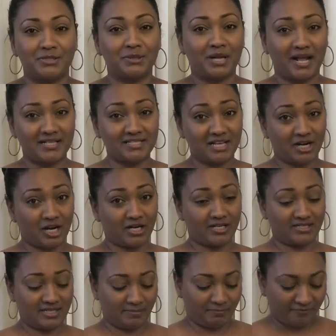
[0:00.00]
So that's
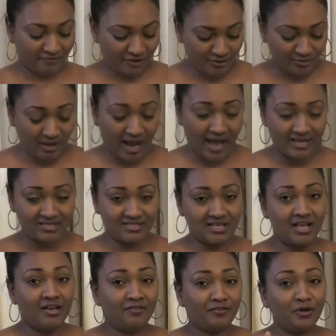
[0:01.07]
another tip for you guys.
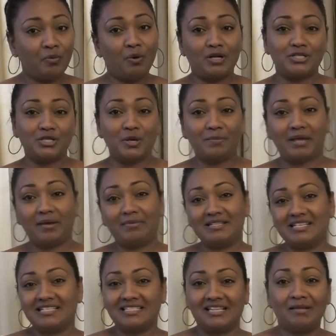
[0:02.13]
If you want your baby
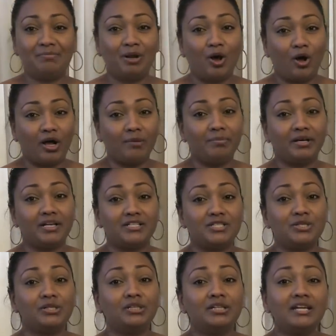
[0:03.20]
to sleep longer,
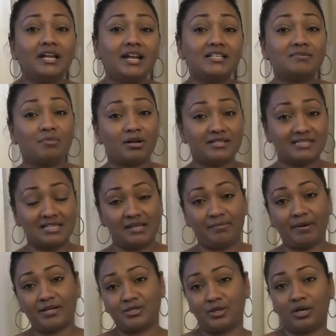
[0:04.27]
because you'll need as much
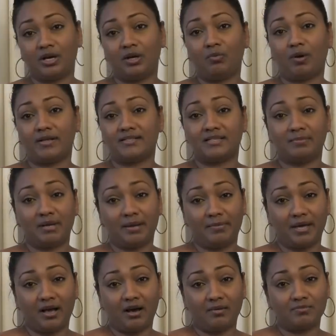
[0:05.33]
sleep as you could once the
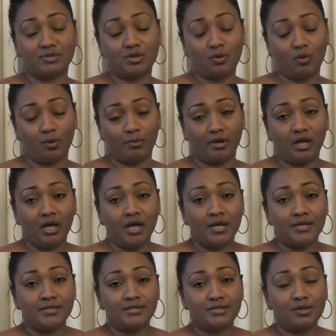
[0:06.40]
baby comes home,
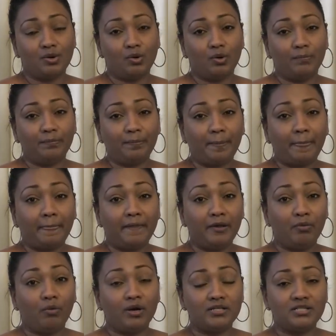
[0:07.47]
so
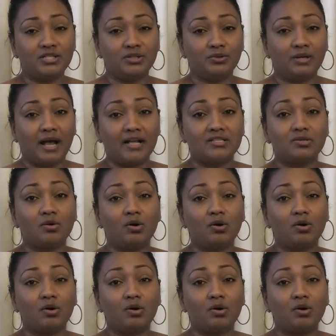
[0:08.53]
you want to do that.